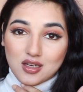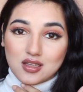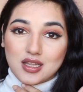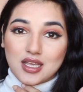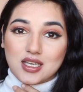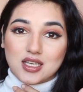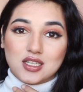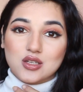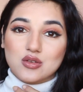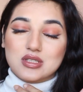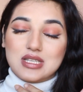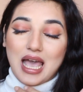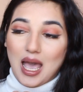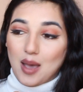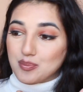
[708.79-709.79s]
like it
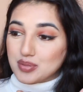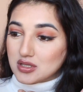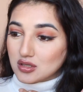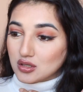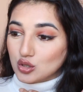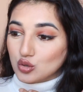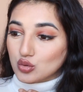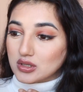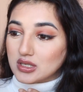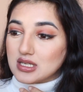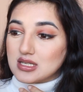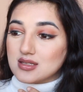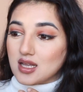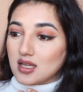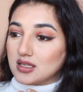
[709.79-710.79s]
looks absolutely
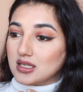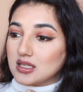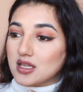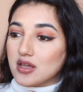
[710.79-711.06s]
stunning,